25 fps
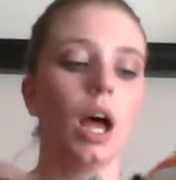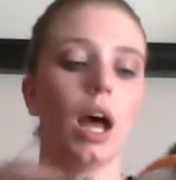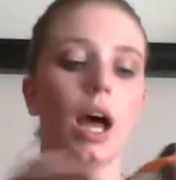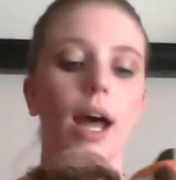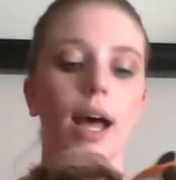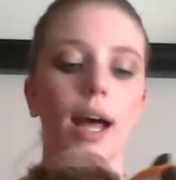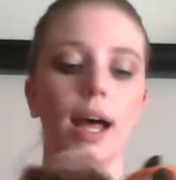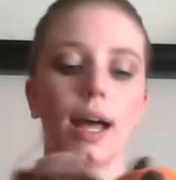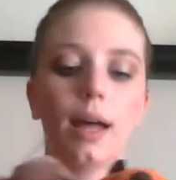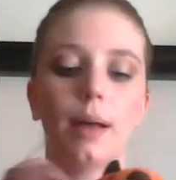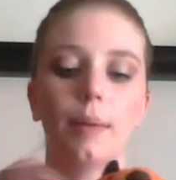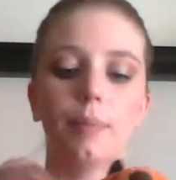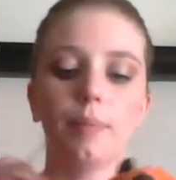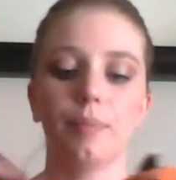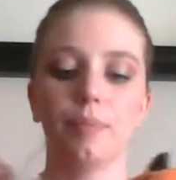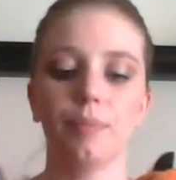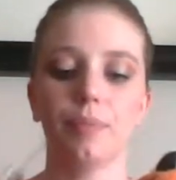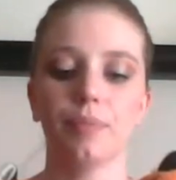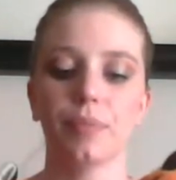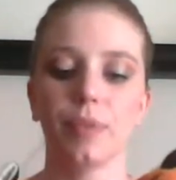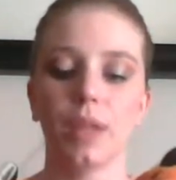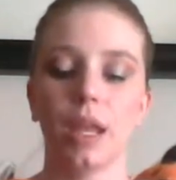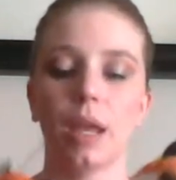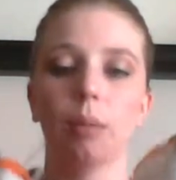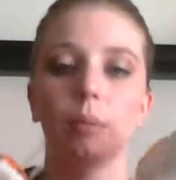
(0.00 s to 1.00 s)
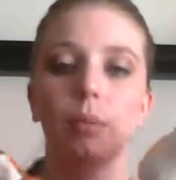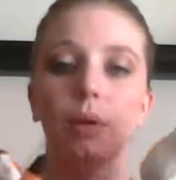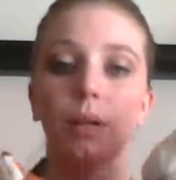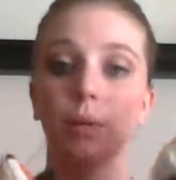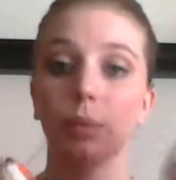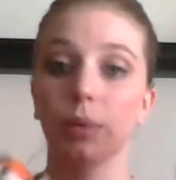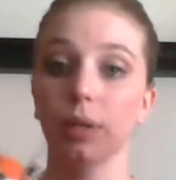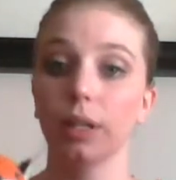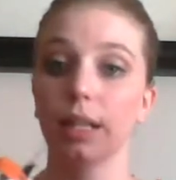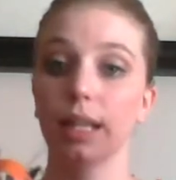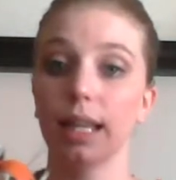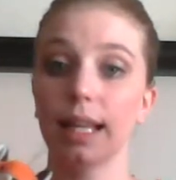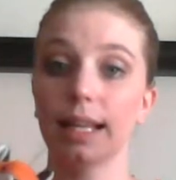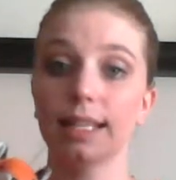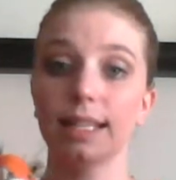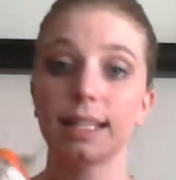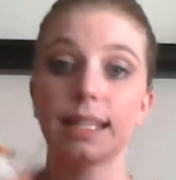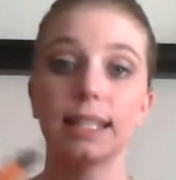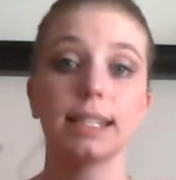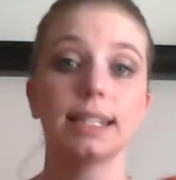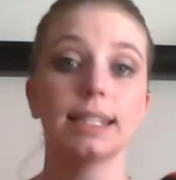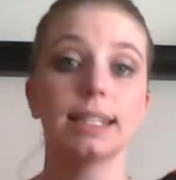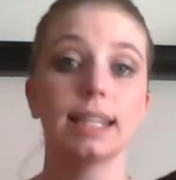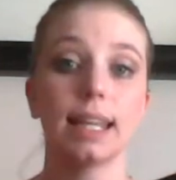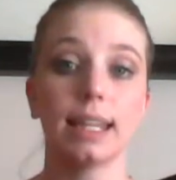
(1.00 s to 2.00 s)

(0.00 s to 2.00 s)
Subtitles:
But he really likes these,